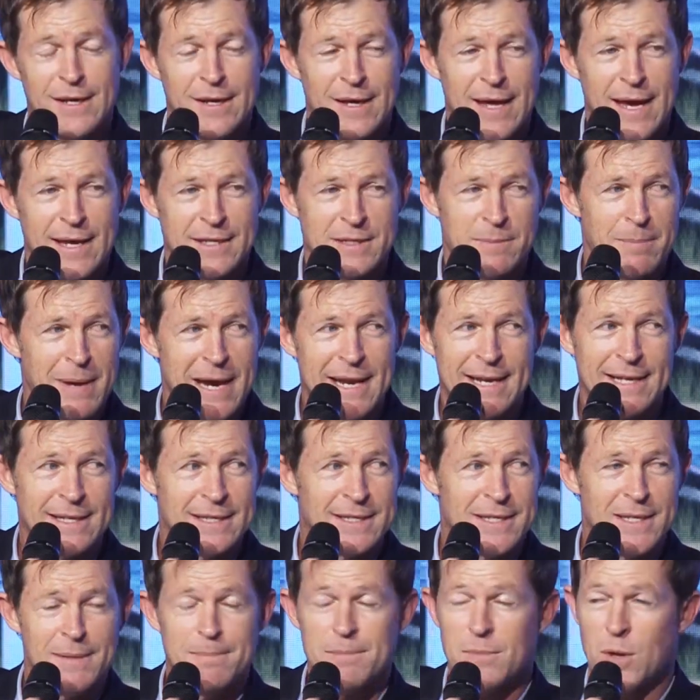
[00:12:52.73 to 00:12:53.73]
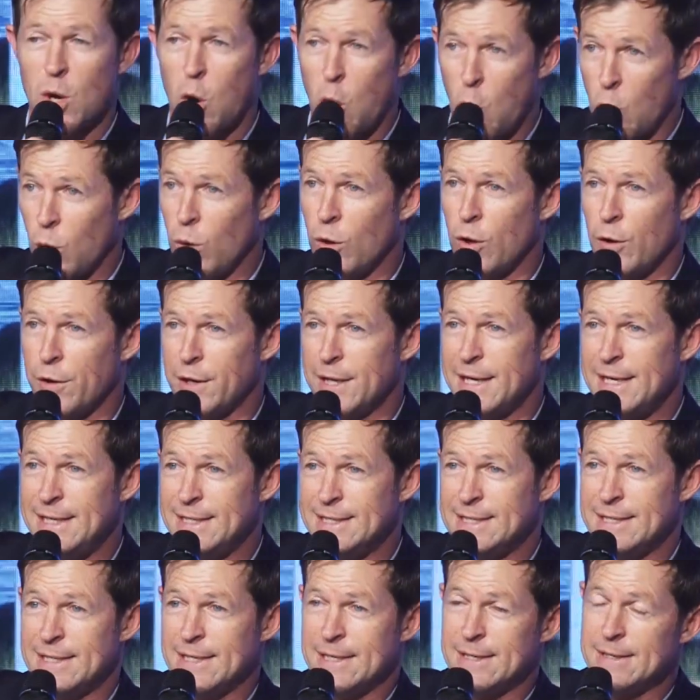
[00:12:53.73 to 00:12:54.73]
as a batting team, a whole lot
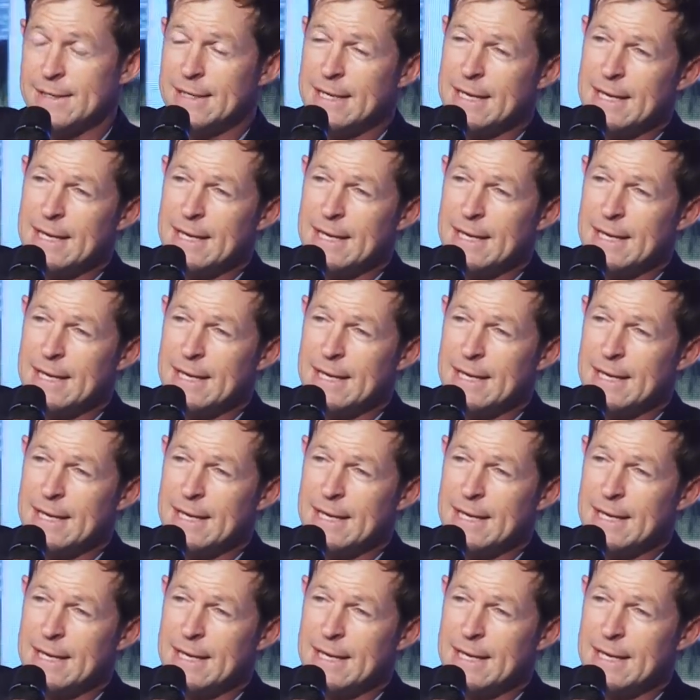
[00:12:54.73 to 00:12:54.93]
easier.